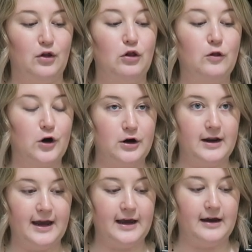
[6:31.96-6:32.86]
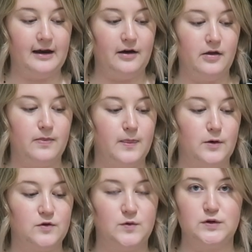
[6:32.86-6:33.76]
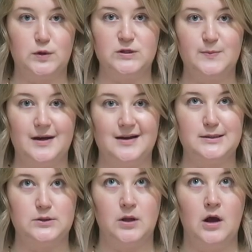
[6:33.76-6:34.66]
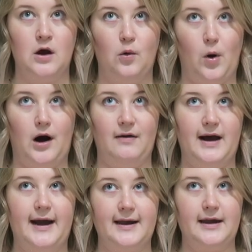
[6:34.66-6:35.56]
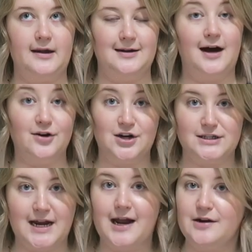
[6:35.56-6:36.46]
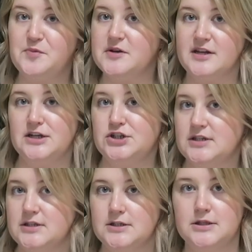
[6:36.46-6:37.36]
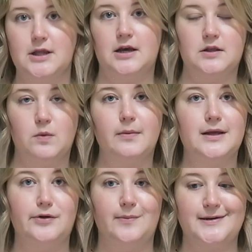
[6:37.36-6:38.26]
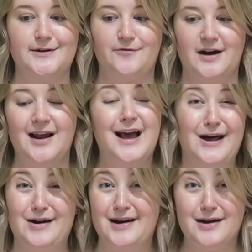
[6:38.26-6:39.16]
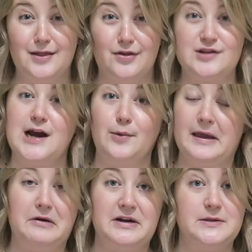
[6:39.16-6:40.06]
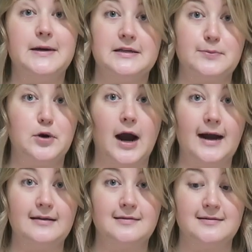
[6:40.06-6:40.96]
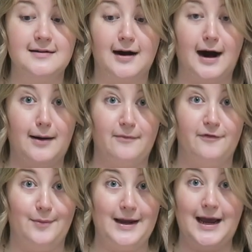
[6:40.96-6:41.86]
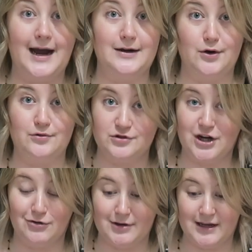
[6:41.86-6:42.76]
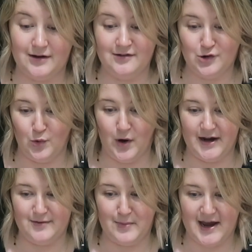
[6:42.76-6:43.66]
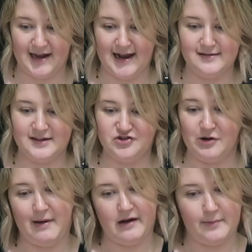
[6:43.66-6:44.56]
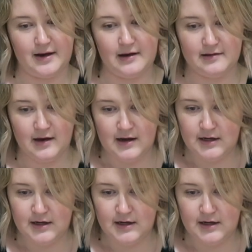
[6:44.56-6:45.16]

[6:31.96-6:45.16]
learning those results because while I understand percentages and things will be a little bit different, there's not really going to be a surprise um, for me. I know generally what my ancestry makeup is.